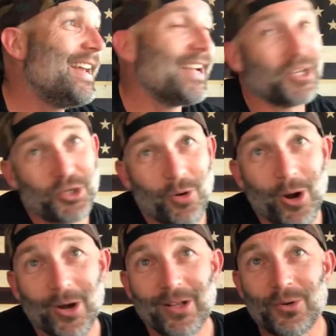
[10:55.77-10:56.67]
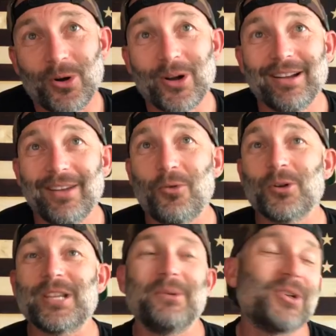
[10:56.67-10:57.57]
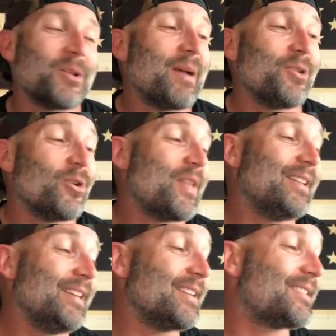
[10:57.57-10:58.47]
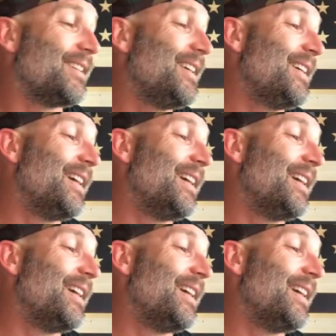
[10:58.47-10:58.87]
because you are of course, like we talked about, you're on that list.